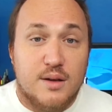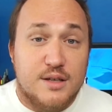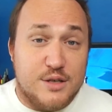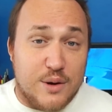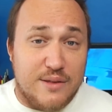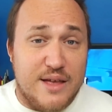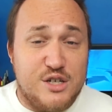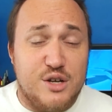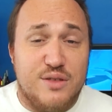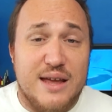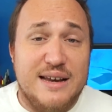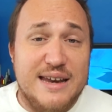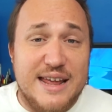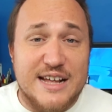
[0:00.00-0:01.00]
So unless you
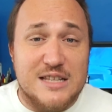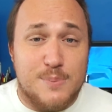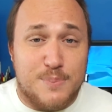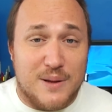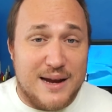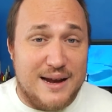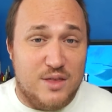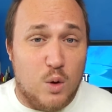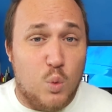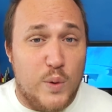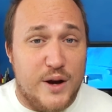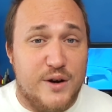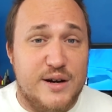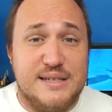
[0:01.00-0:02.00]
think Negan's playing the
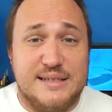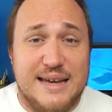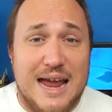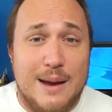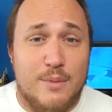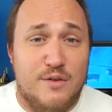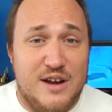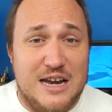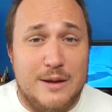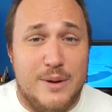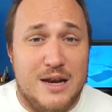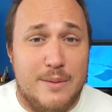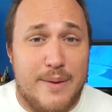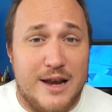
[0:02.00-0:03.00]
weirdest game of Eeny
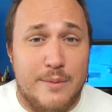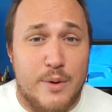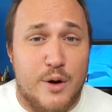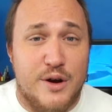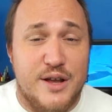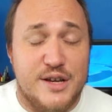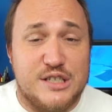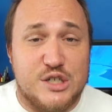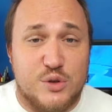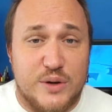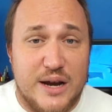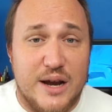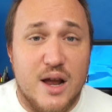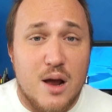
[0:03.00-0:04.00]
Meeny Miny Mo in
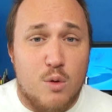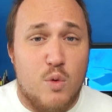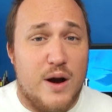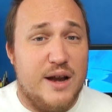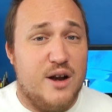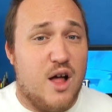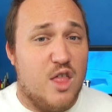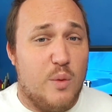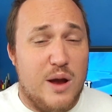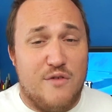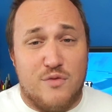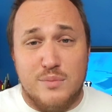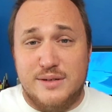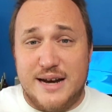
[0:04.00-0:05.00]
history, running all the way
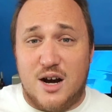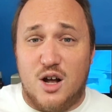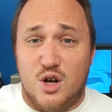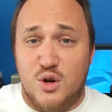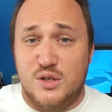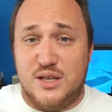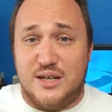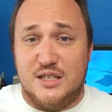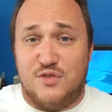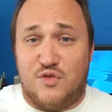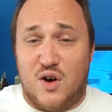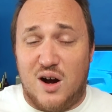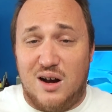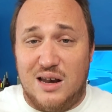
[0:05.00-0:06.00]
from Daryl who's on his
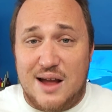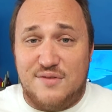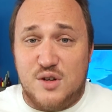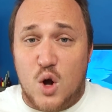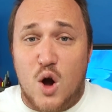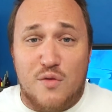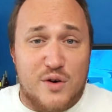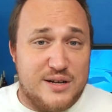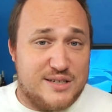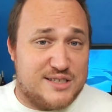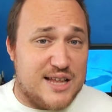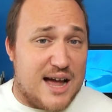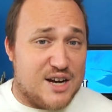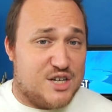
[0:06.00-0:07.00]
far left over to
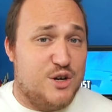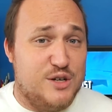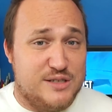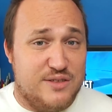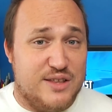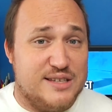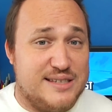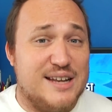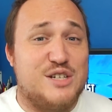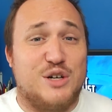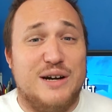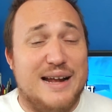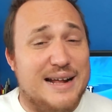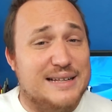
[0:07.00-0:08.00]
Sasha who's in the
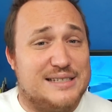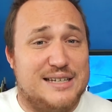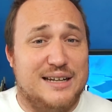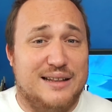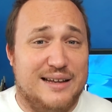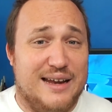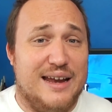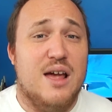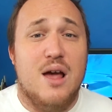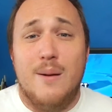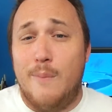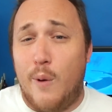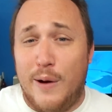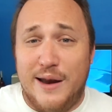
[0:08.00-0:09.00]
center instantly,
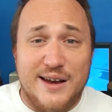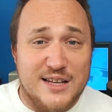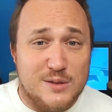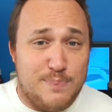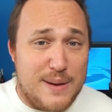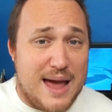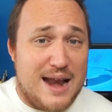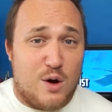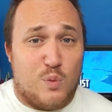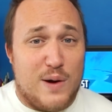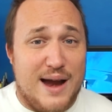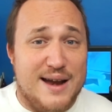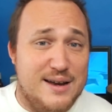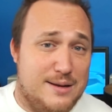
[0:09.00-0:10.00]
pointing his bat at
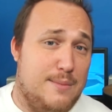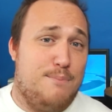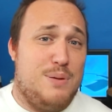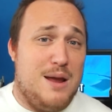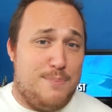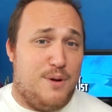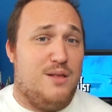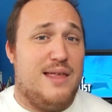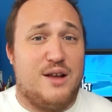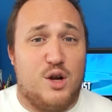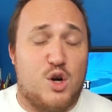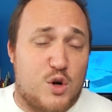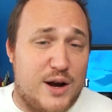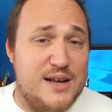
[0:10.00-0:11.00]
random people like
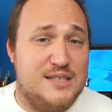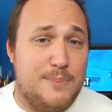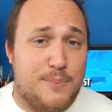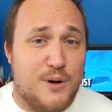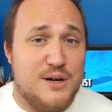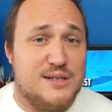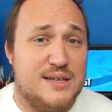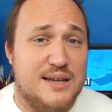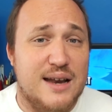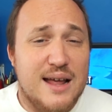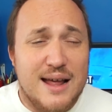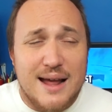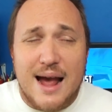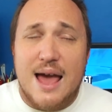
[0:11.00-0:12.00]
a crazy person,
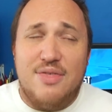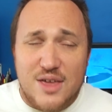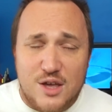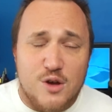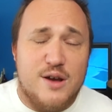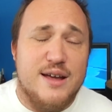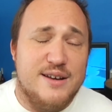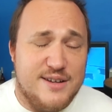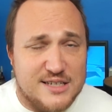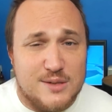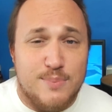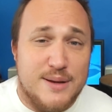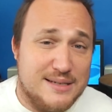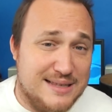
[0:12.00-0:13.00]
I think you can
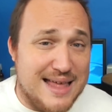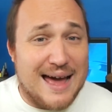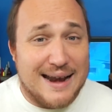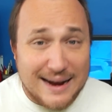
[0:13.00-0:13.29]
dismiss that